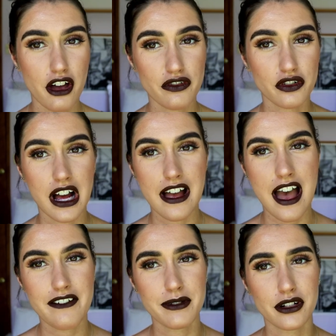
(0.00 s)
Overall, I
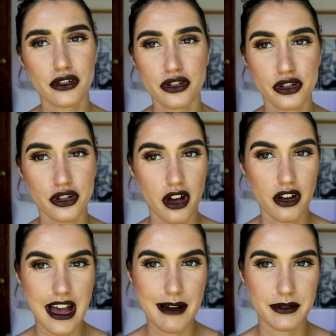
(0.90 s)
have been
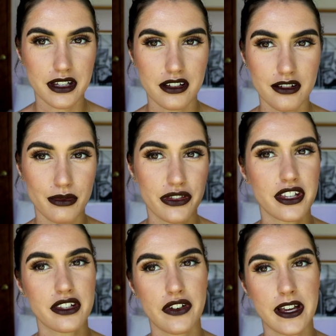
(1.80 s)
so happy with
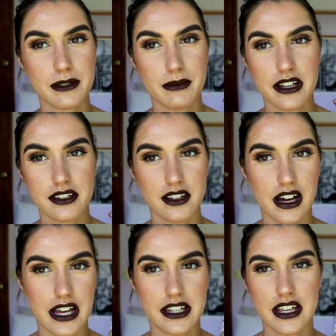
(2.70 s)
this face mask,
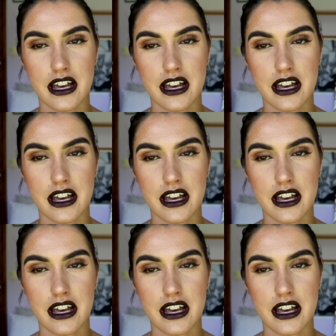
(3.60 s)
guys.